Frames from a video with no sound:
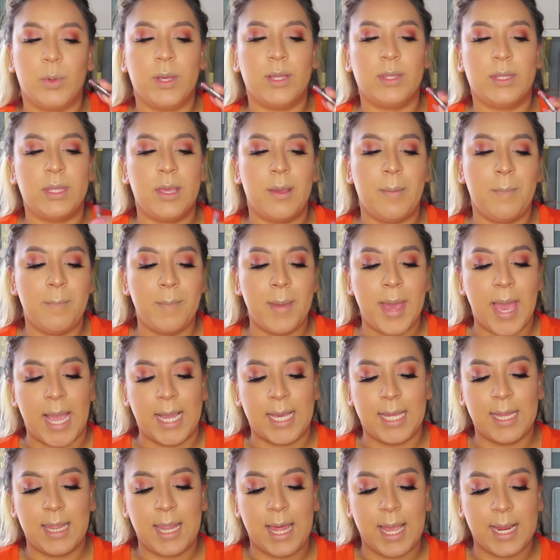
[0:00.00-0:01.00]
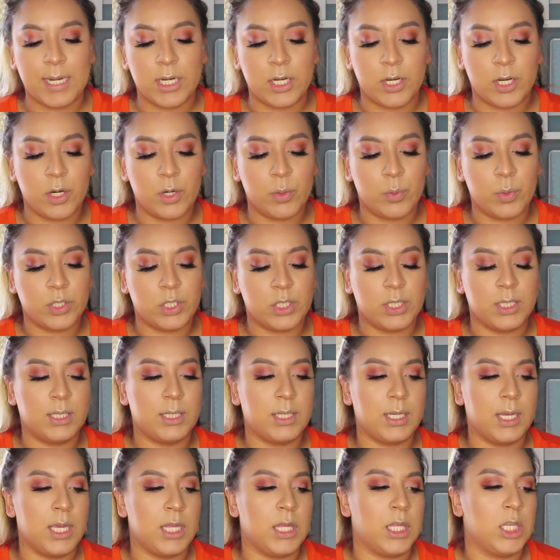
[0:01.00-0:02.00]
with the MAC liner, which
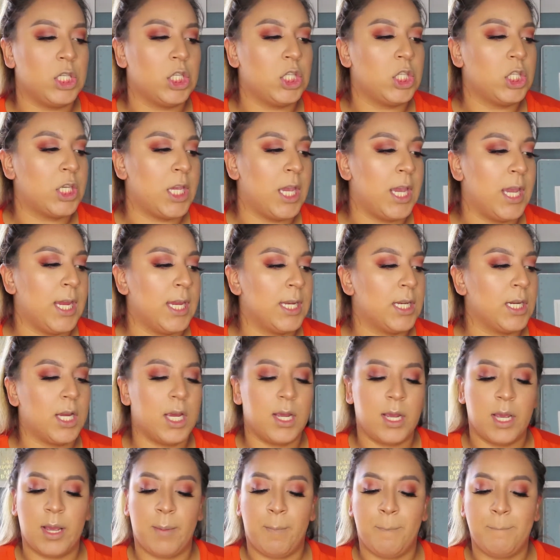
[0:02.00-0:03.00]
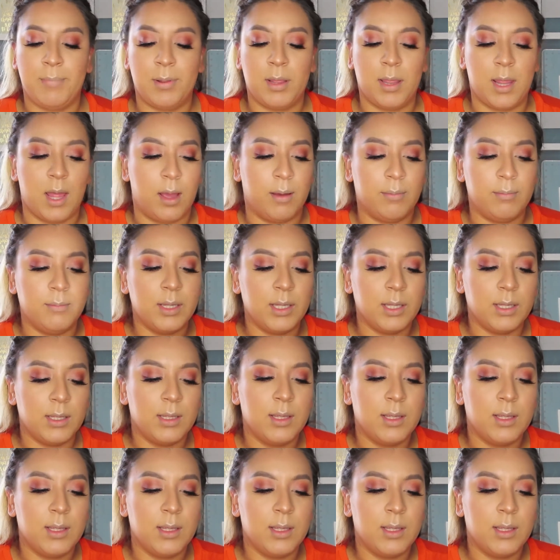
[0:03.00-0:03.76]
is in the shade Plum,